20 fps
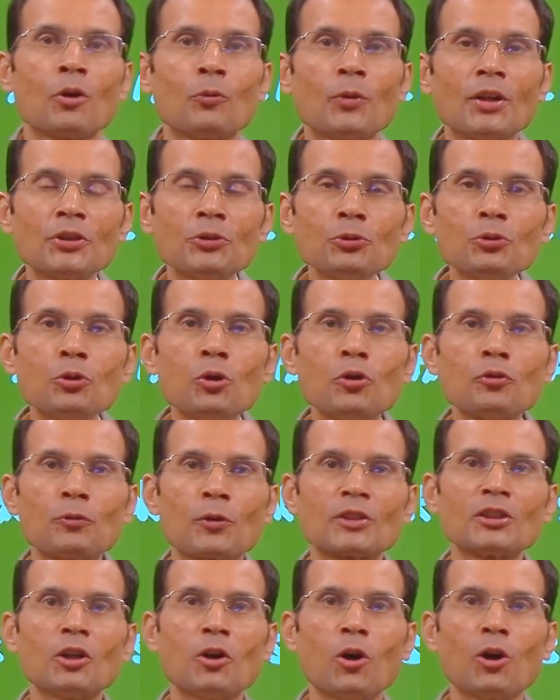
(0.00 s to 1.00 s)
When you go
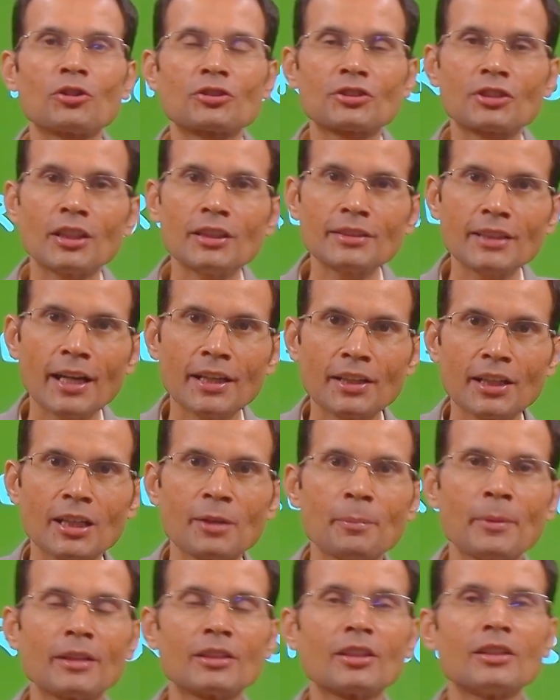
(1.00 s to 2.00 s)
for the
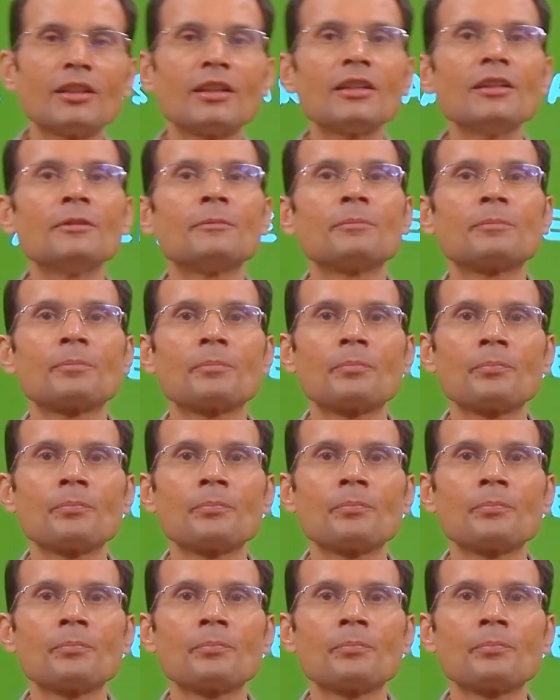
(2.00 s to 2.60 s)
auscultatory method,